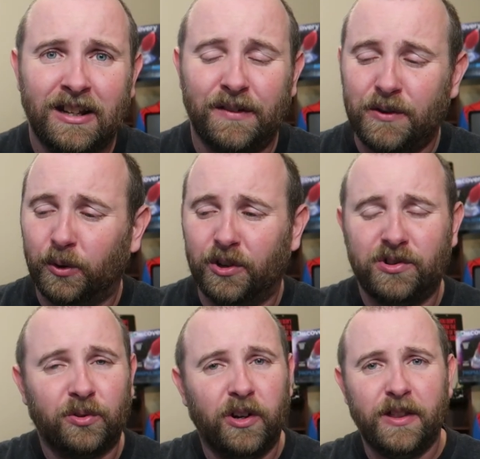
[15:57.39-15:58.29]
If you want
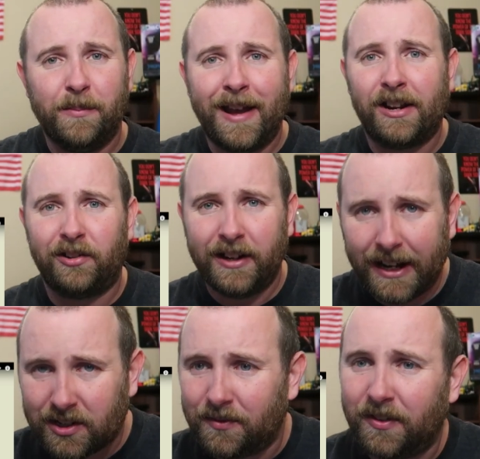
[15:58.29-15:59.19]
to join the Max
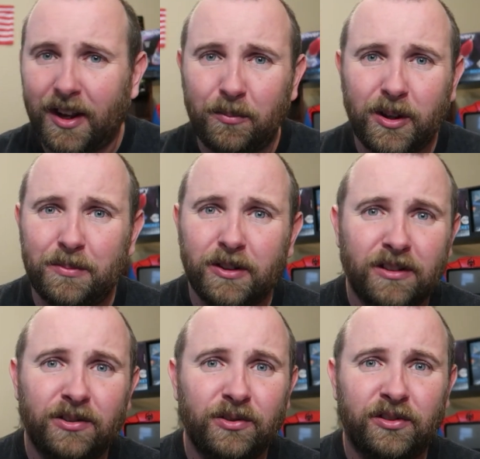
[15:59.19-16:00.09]
Reaction family,
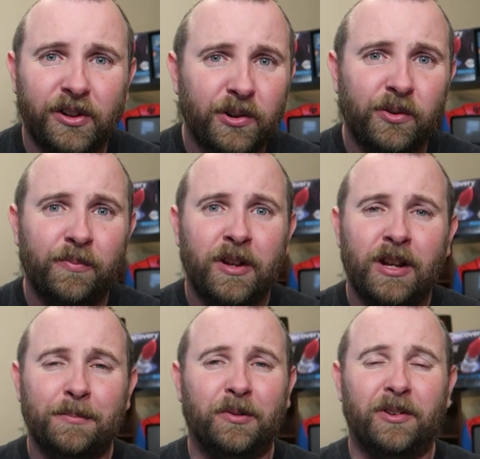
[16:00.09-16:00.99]
please do so.
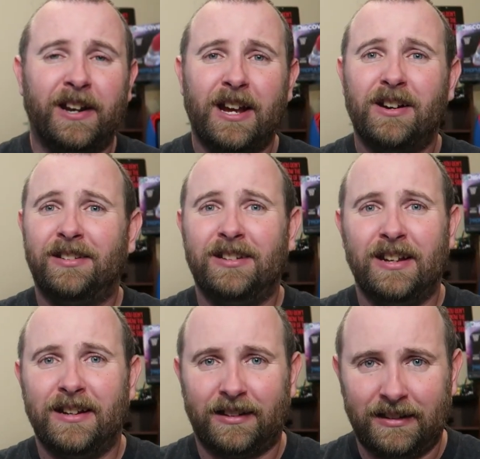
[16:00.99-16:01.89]
But for now, see
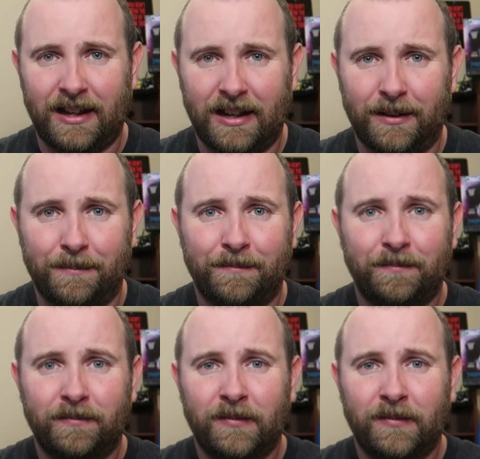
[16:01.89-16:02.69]
you next time.